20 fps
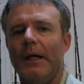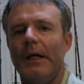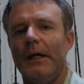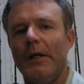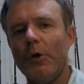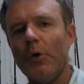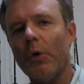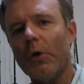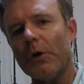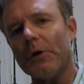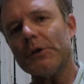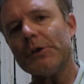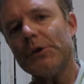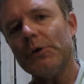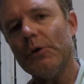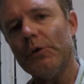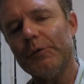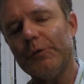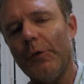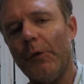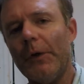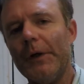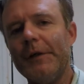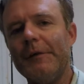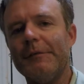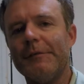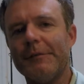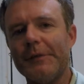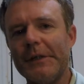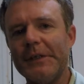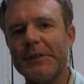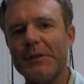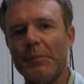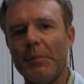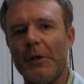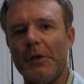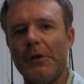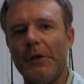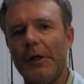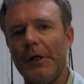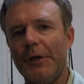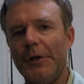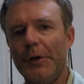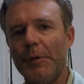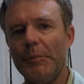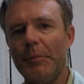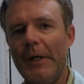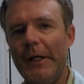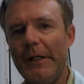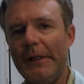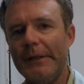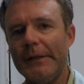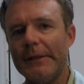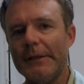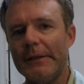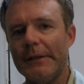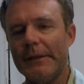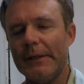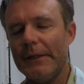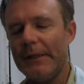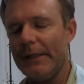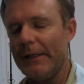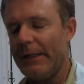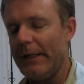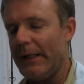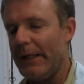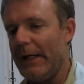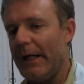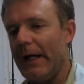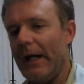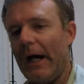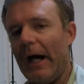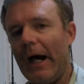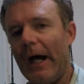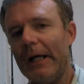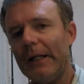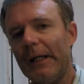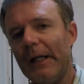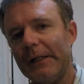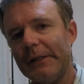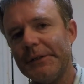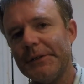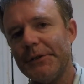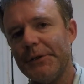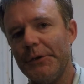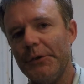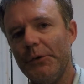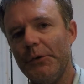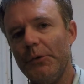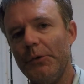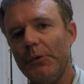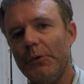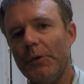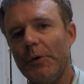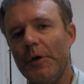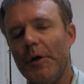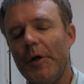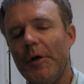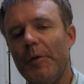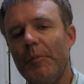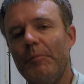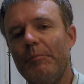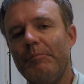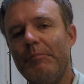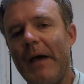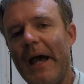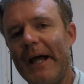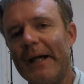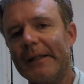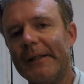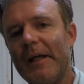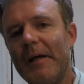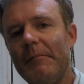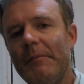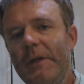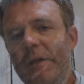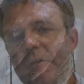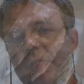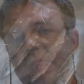In order to avoid freezer burn on your bait, I like to pack them in